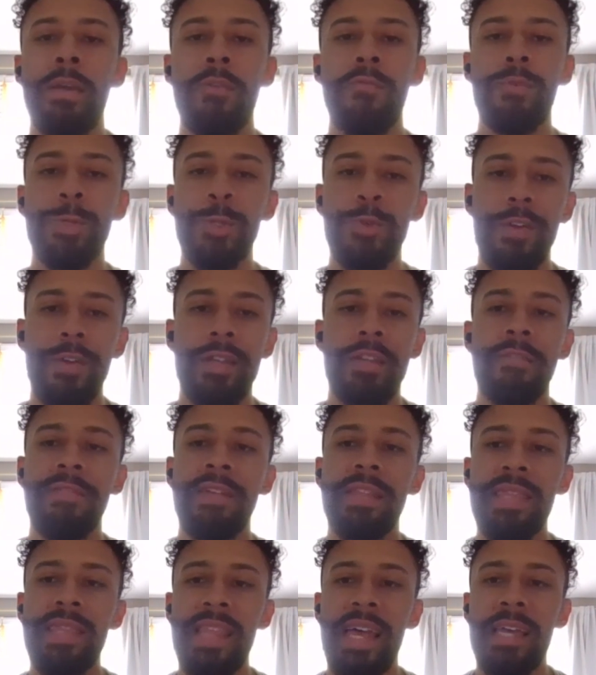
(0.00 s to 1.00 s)
restrictive
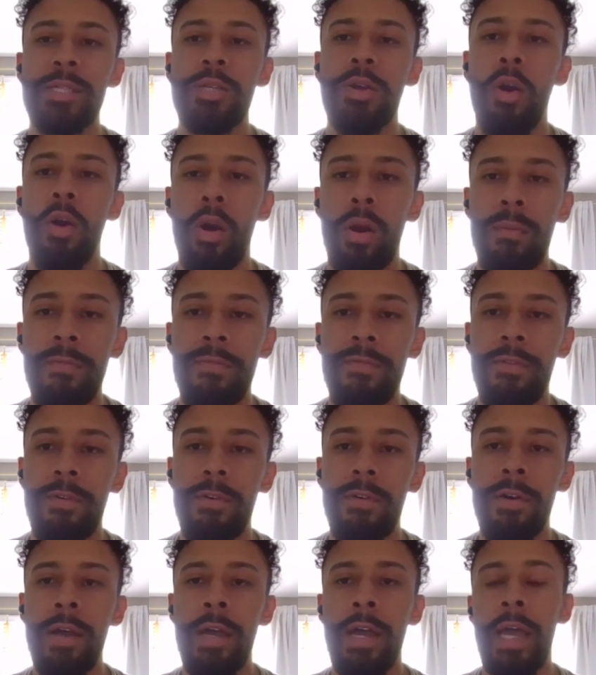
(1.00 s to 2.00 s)
and less
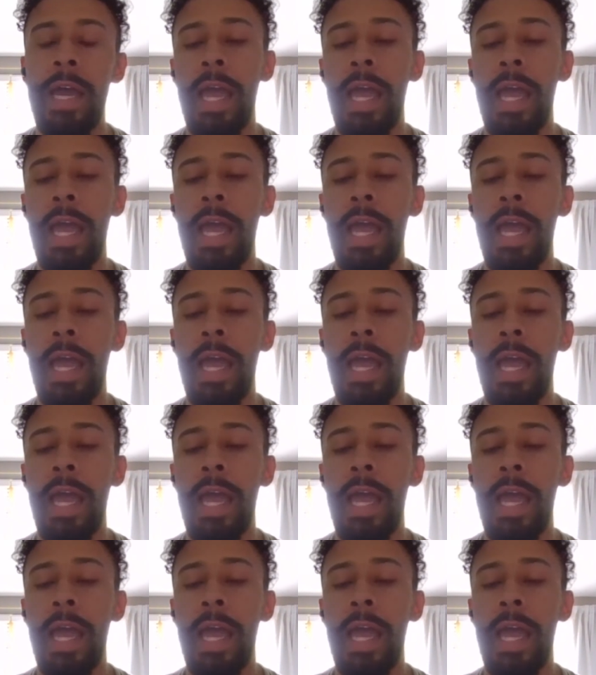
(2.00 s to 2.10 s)
harmful,